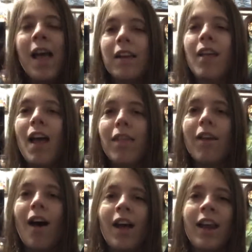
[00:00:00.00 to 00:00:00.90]
Because I
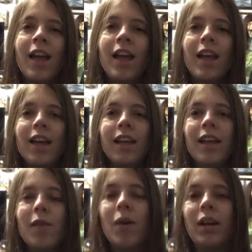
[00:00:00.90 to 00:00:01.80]
thought
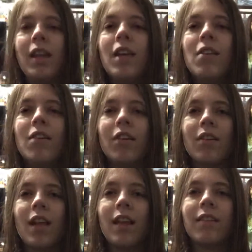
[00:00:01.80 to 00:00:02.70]
he wouldn't kill little
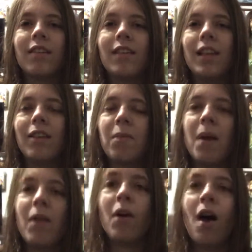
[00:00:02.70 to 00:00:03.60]
kids because he
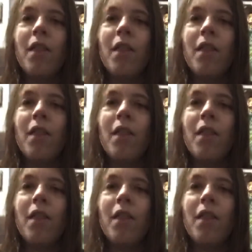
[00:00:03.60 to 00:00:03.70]
spared the